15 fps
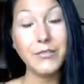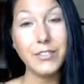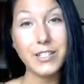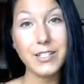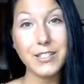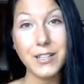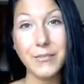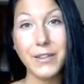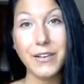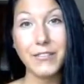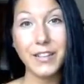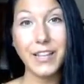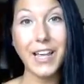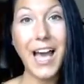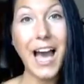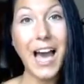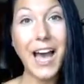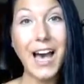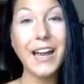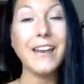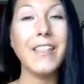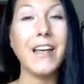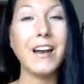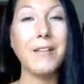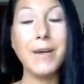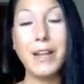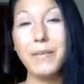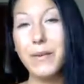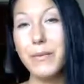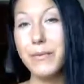which is something really odd that
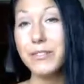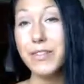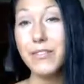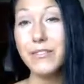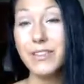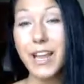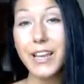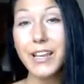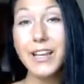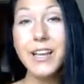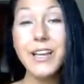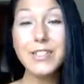many people don't like